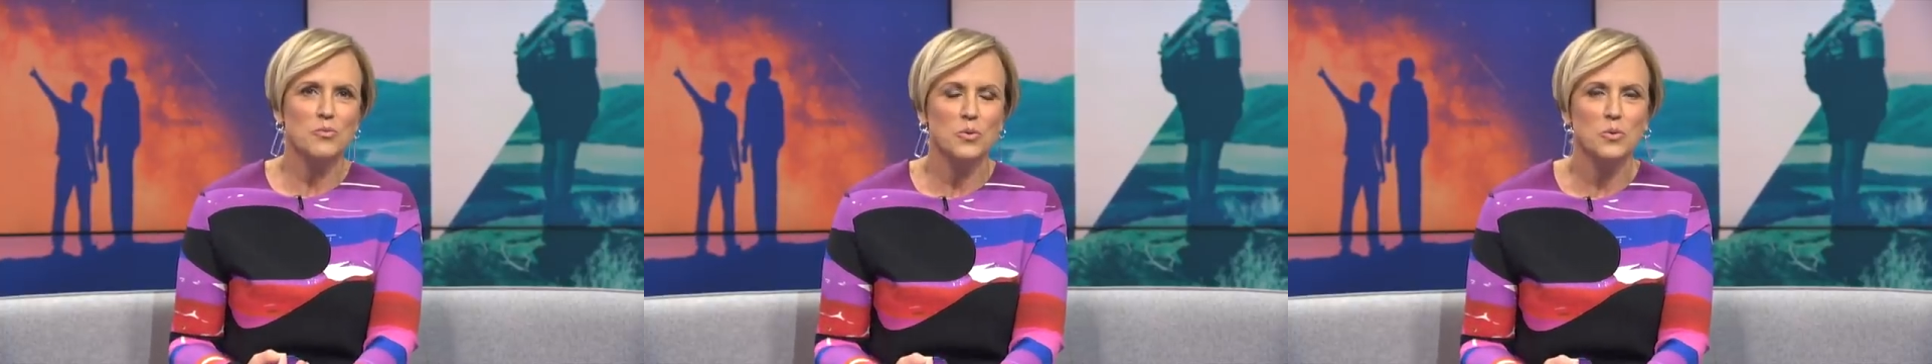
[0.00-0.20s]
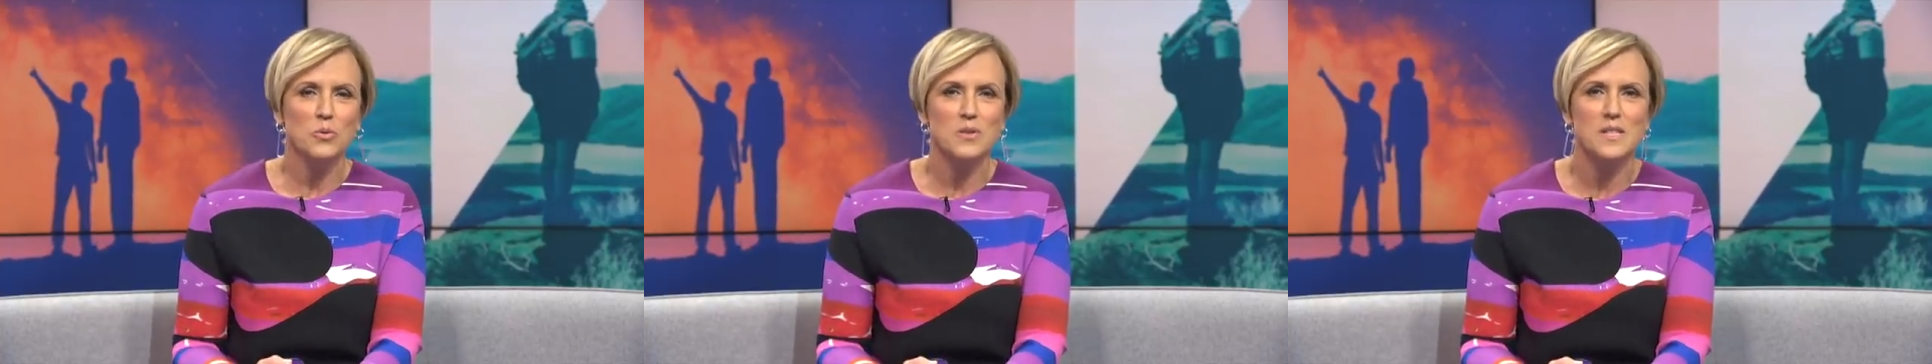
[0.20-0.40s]

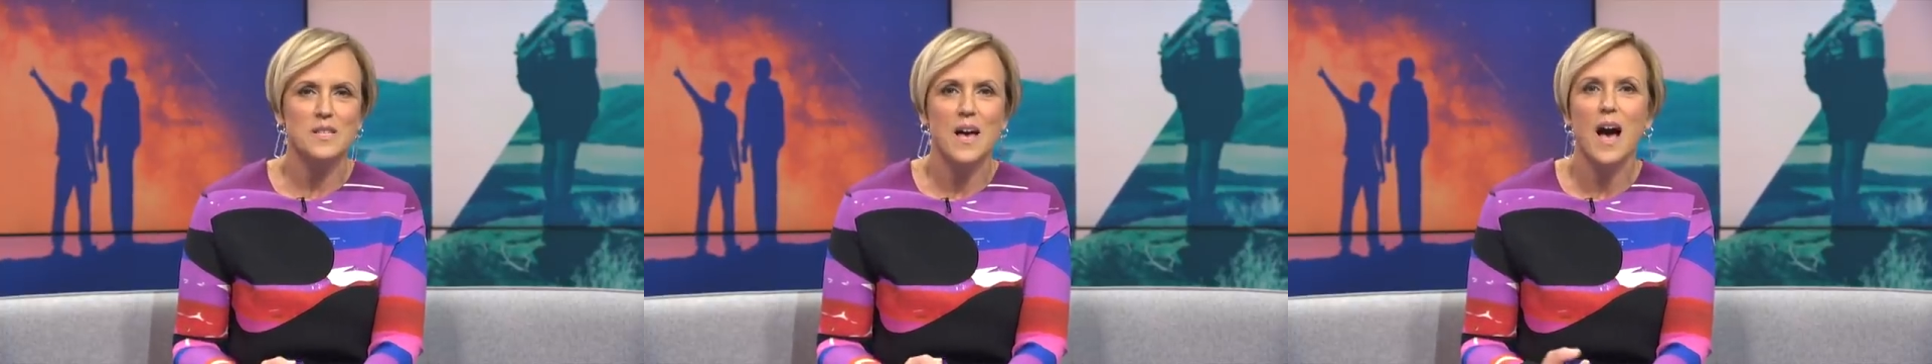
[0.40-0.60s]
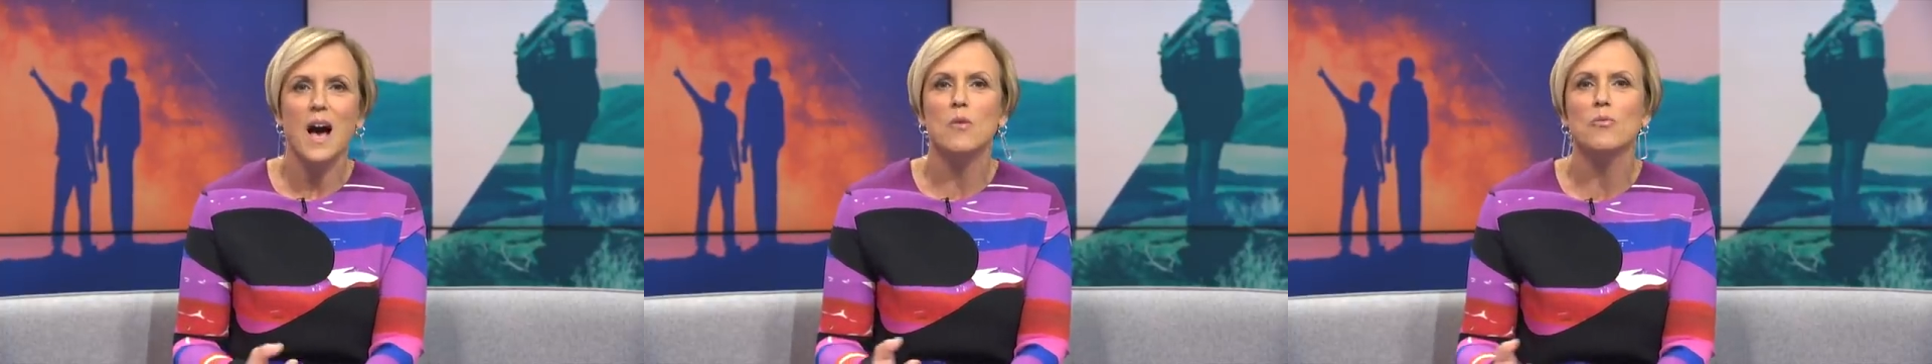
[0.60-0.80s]

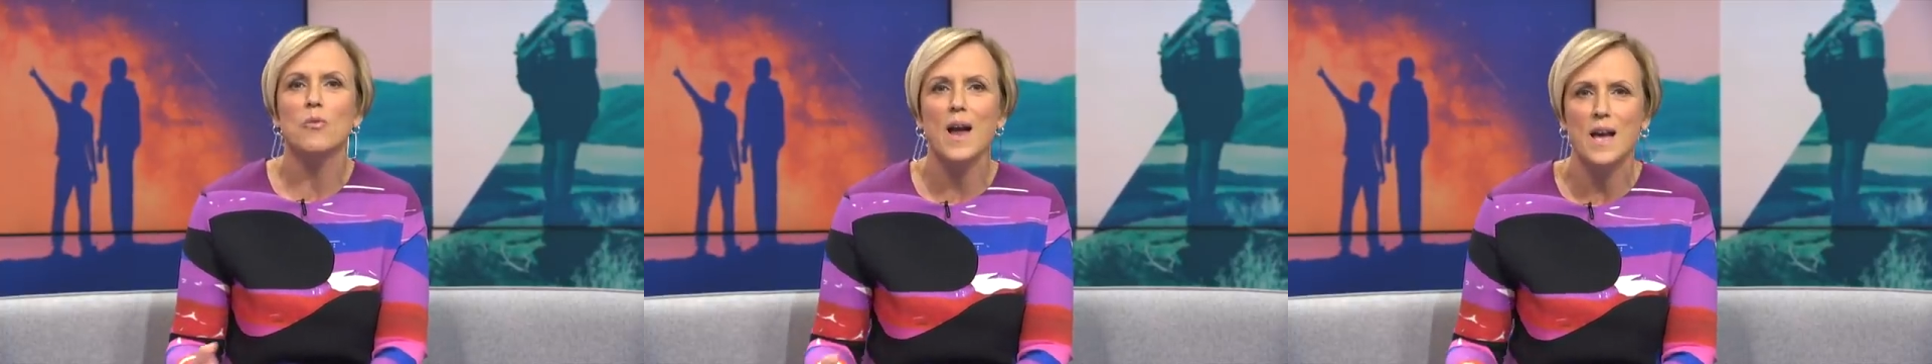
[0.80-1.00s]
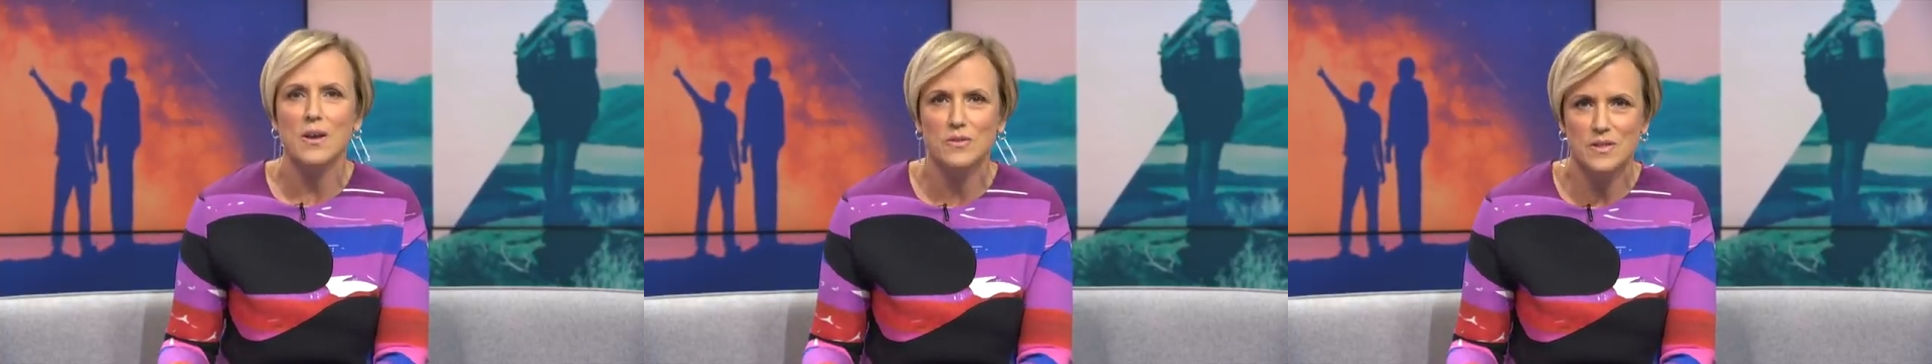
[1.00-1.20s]
rules
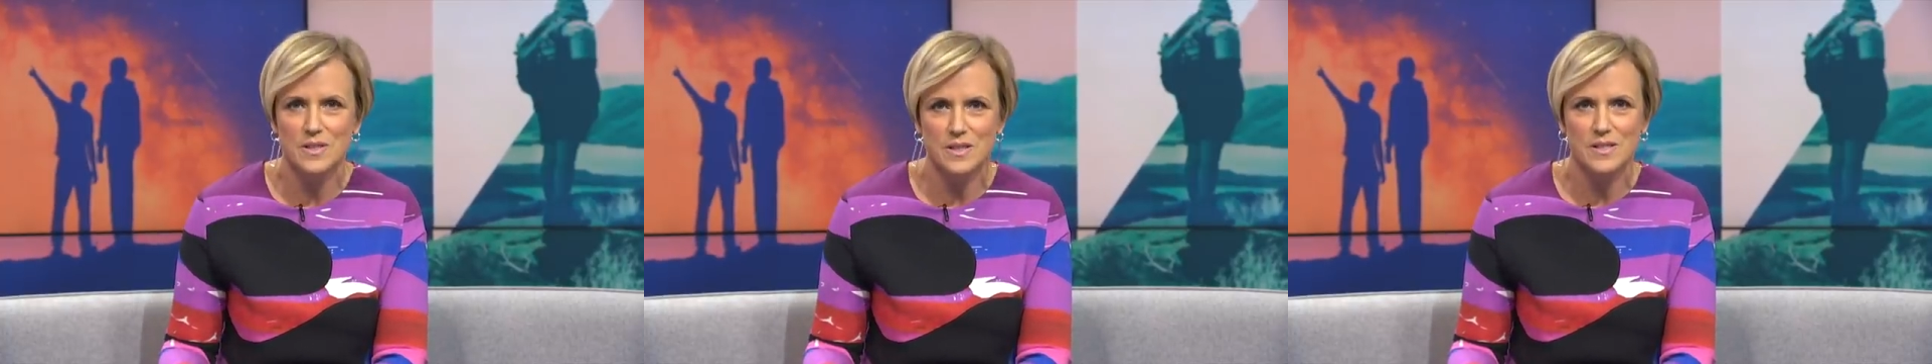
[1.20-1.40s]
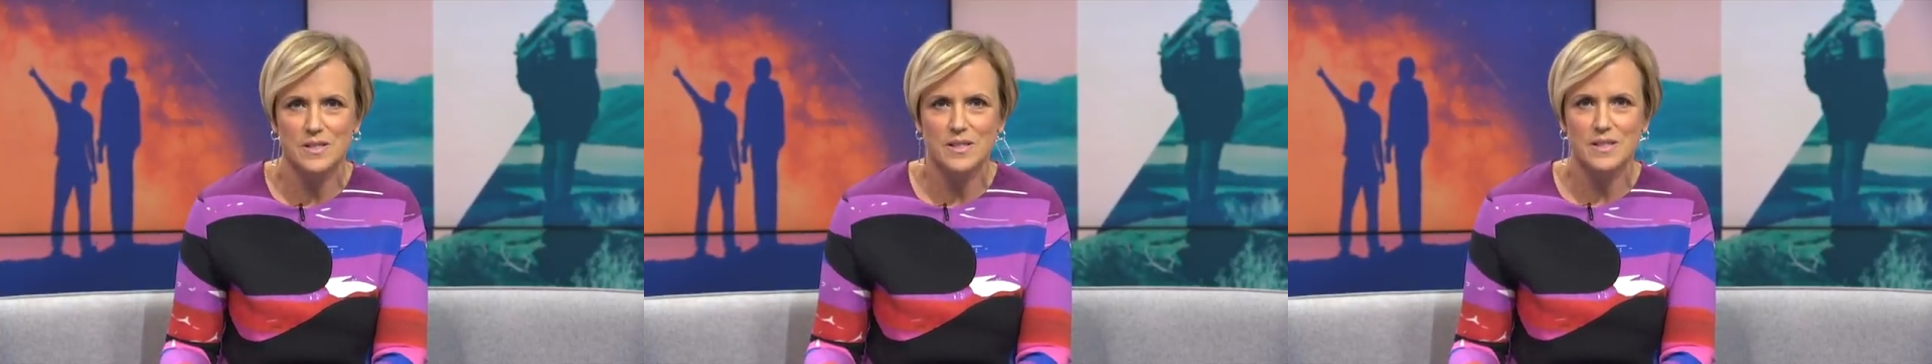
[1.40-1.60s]
around
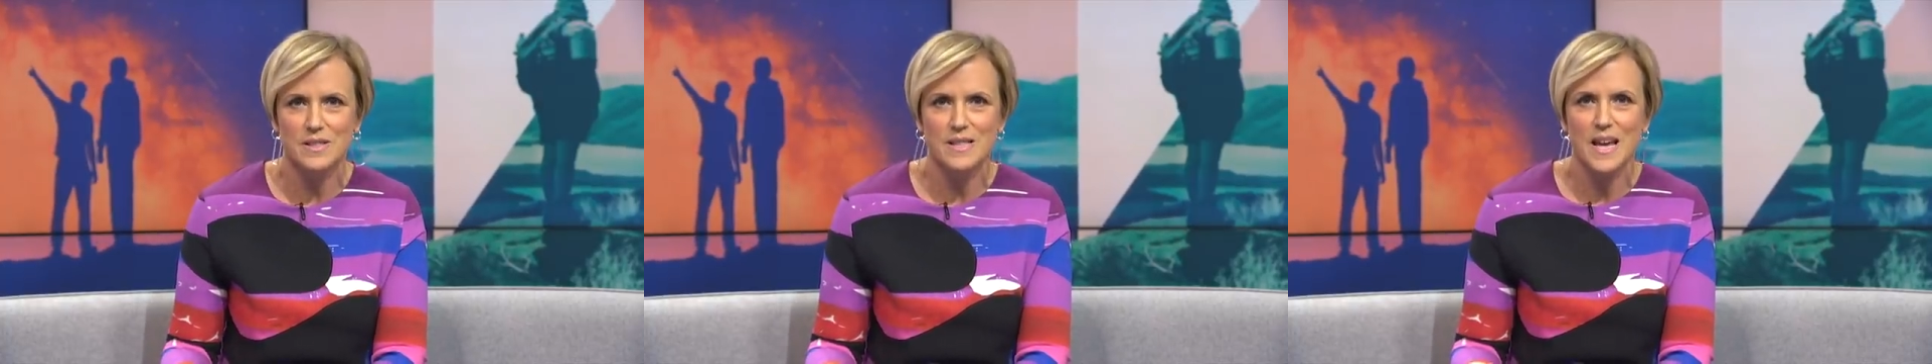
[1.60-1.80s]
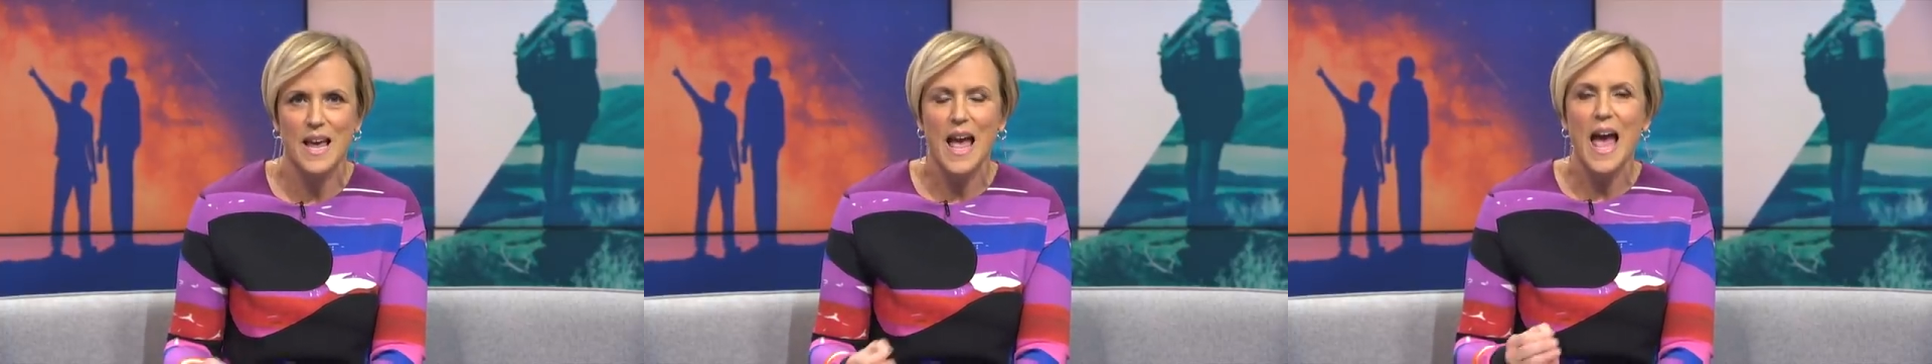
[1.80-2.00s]

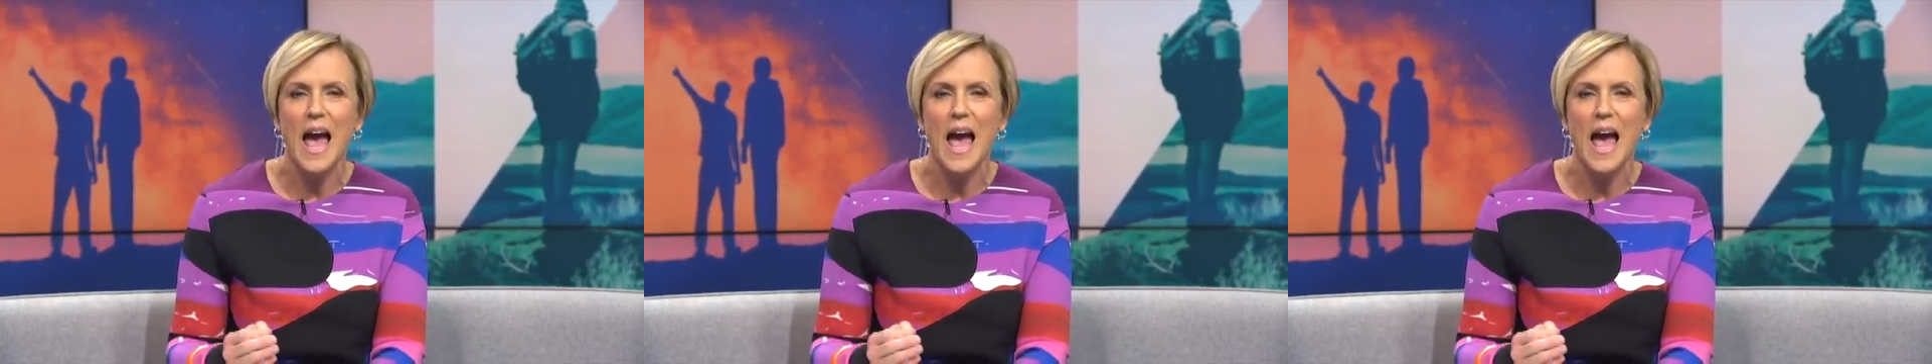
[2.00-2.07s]
distance?